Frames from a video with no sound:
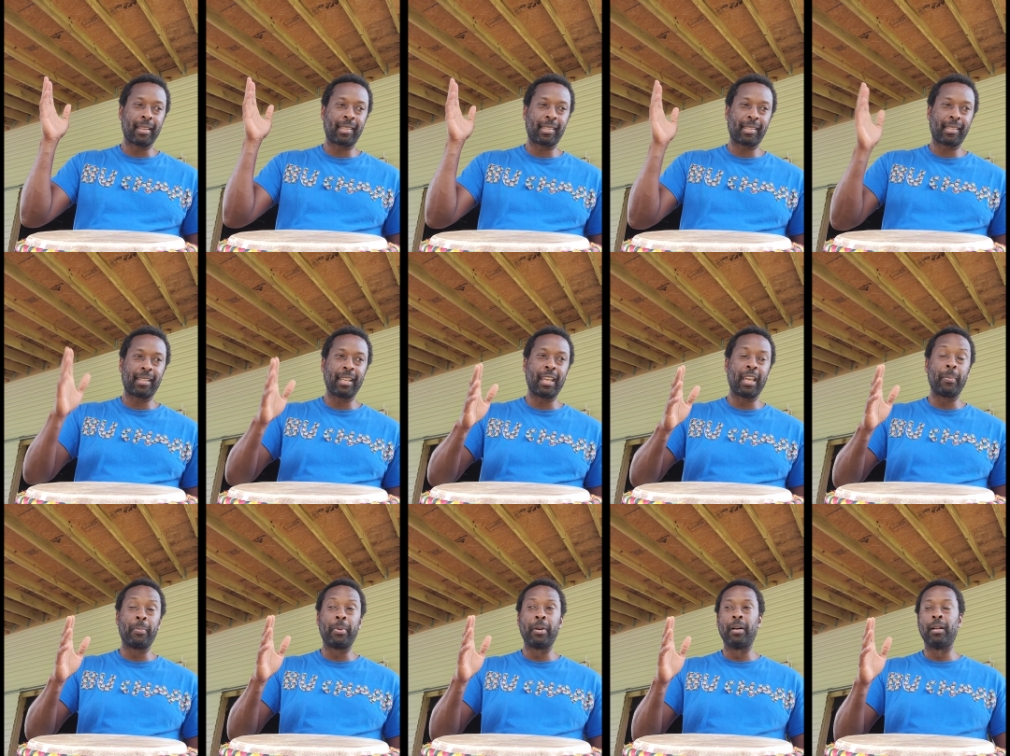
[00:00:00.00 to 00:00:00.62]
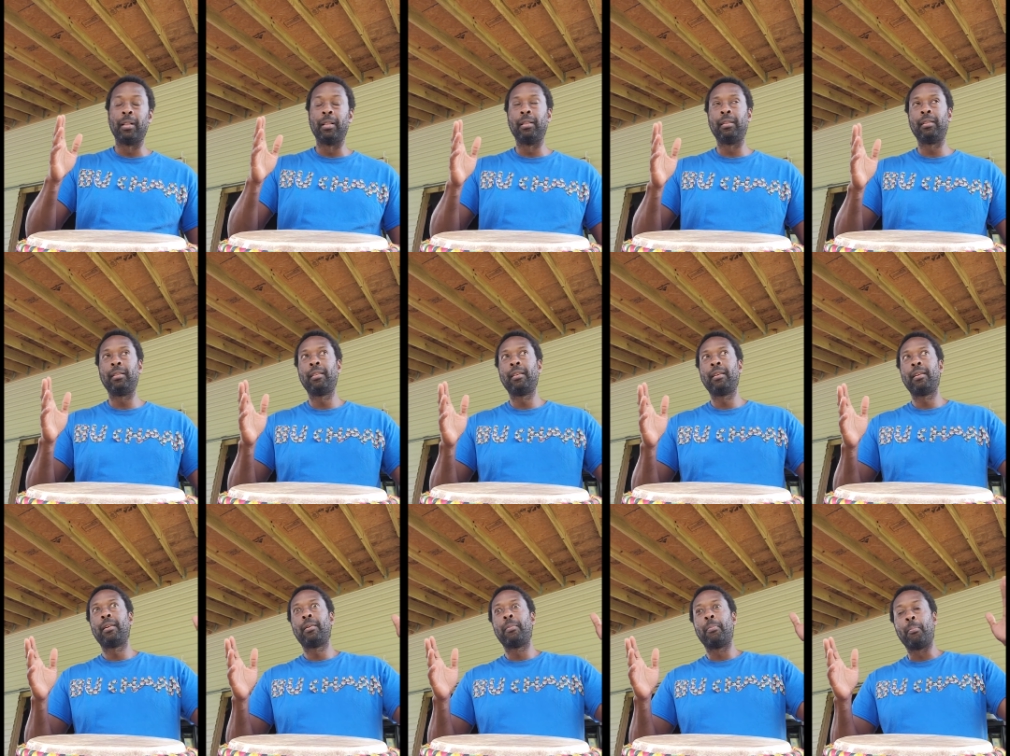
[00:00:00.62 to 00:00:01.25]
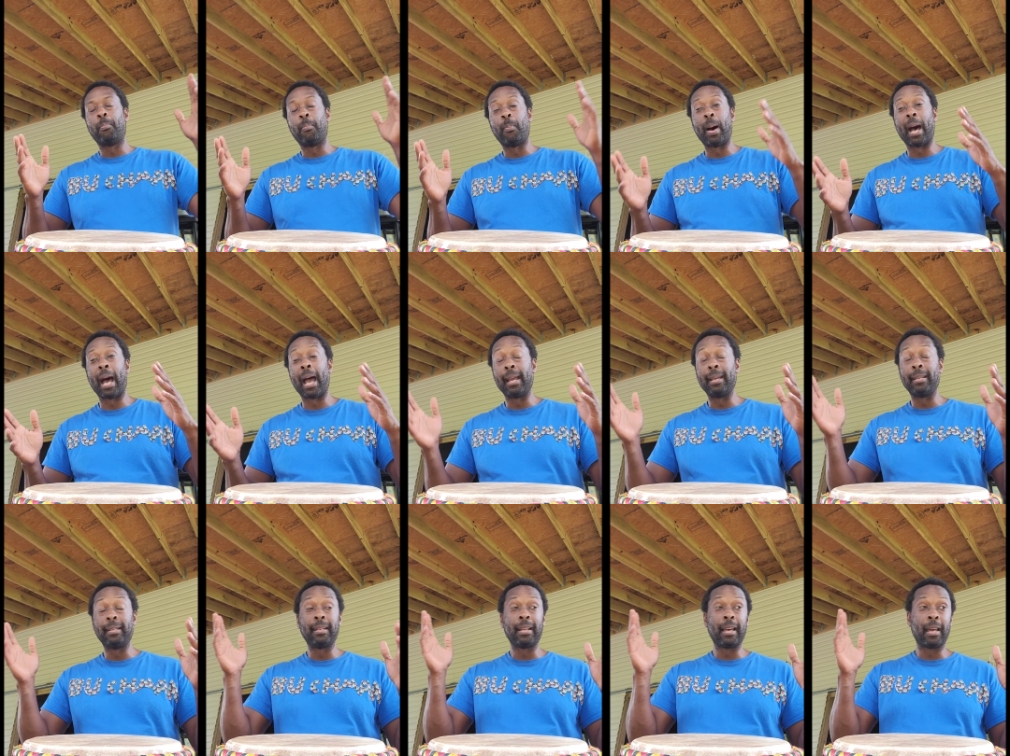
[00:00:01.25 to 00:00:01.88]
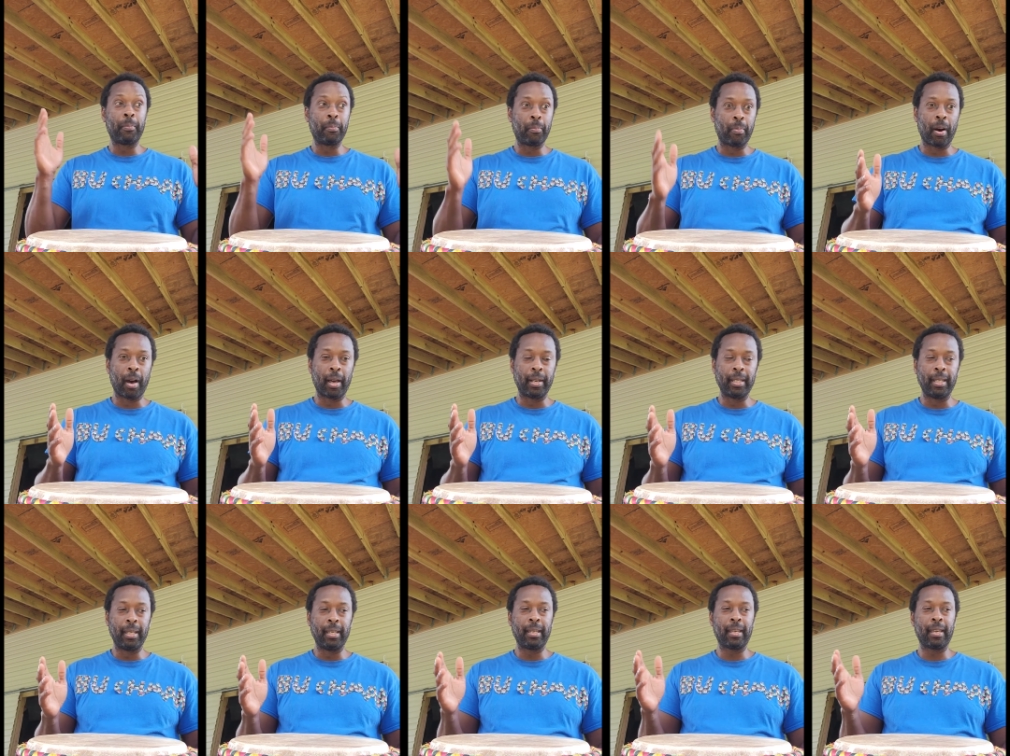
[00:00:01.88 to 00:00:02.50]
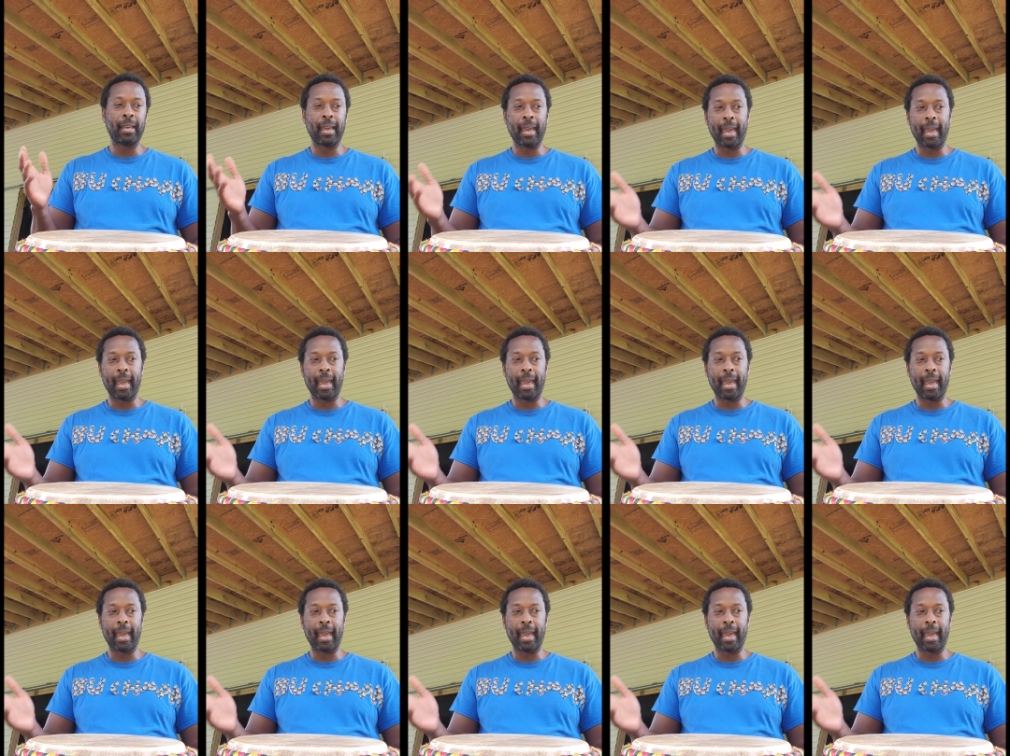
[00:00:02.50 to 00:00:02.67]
stable mind and body